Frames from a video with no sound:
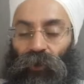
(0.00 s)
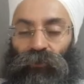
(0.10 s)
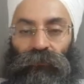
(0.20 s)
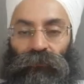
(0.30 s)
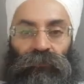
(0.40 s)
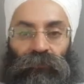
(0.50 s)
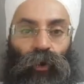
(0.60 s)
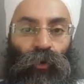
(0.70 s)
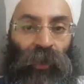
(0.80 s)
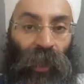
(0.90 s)
of our
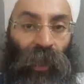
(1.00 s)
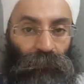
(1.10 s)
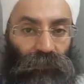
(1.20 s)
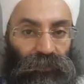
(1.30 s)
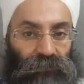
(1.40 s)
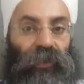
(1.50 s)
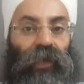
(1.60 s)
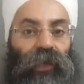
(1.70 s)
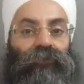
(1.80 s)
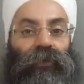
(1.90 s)
own habits, we have